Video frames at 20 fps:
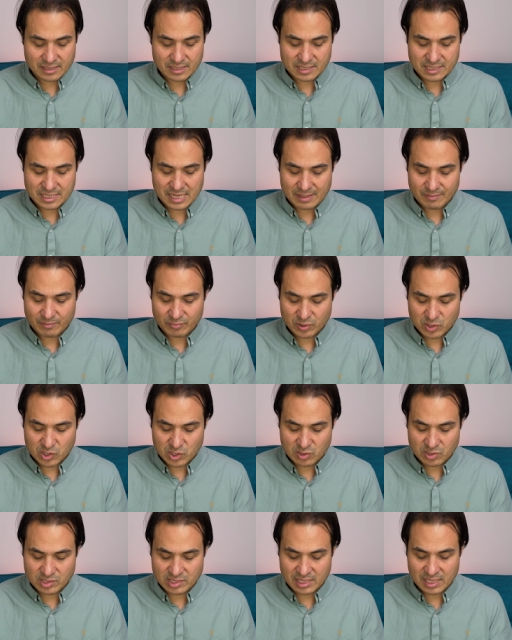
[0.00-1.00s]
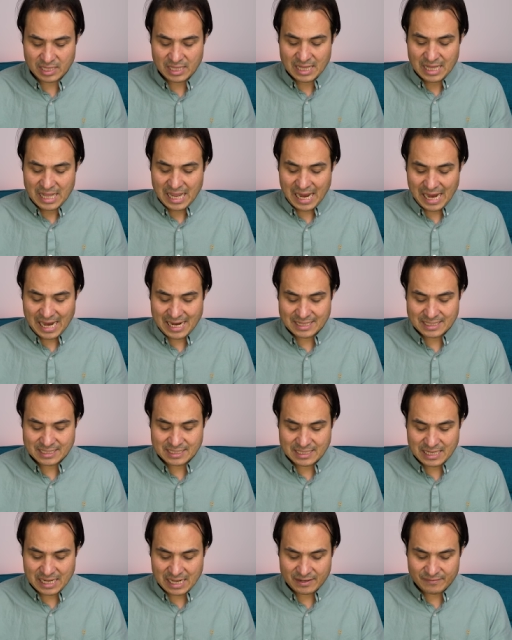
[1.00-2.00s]
the same producer and
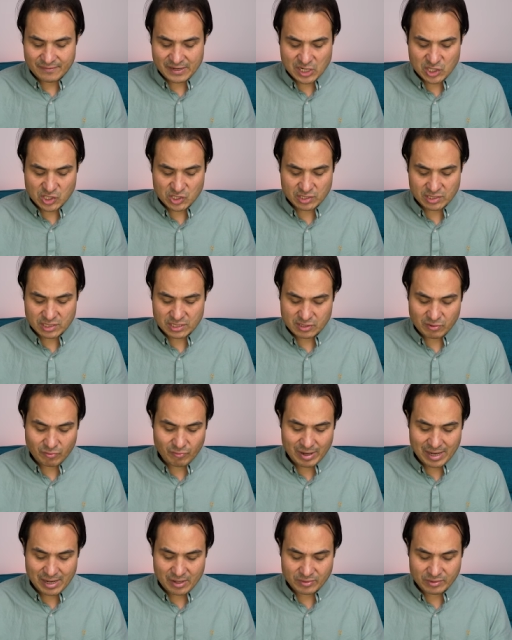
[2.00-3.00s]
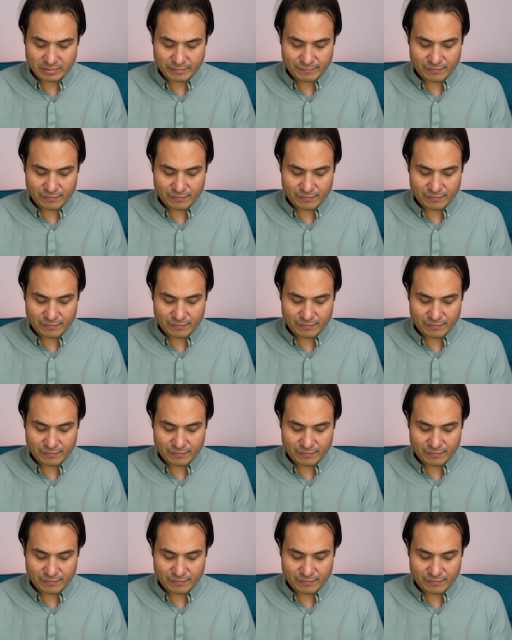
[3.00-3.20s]
the elevation's around